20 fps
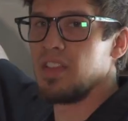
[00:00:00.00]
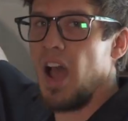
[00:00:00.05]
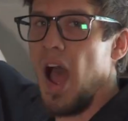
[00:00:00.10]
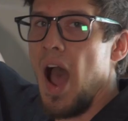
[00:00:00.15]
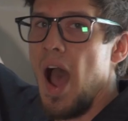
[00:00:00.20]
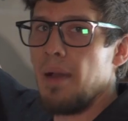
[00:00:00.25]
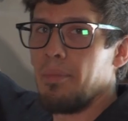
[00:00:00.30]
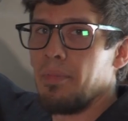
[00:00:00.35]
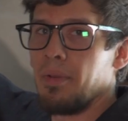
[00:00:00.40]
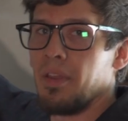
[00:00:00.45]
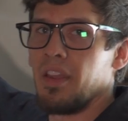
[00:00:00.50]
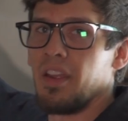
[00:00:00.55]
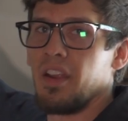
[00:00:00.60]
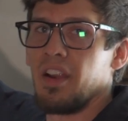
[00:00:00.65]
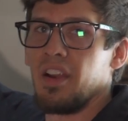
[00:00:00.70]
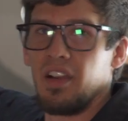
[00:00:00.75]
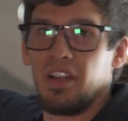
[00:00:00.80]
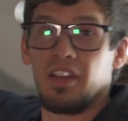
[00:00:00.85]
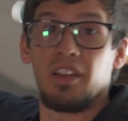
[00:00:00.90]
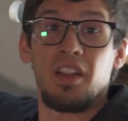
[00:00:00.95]
top
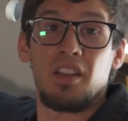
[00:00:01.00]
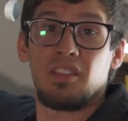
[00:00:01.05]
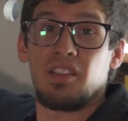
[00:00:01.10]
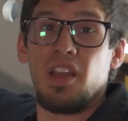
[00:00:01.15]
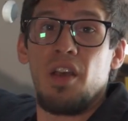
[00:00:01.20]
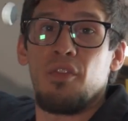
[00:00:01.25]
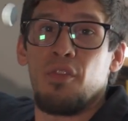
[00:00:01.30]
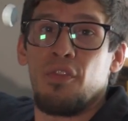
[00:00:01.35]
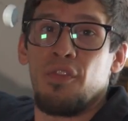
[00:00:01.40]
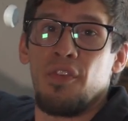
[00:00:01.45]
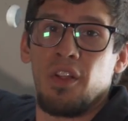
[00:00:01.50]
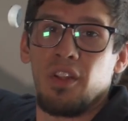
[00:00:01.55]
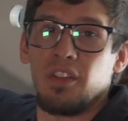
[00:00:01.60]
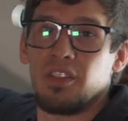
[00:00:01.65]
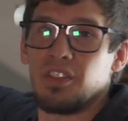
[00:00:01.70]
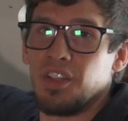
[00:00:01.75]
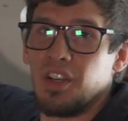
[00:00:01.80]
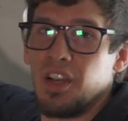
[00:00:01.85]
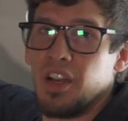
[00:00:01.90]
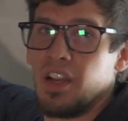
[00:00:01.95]
here. It does have a
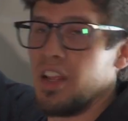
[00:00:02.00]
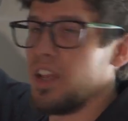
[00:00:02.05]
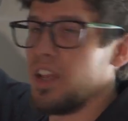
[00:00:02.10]
filter in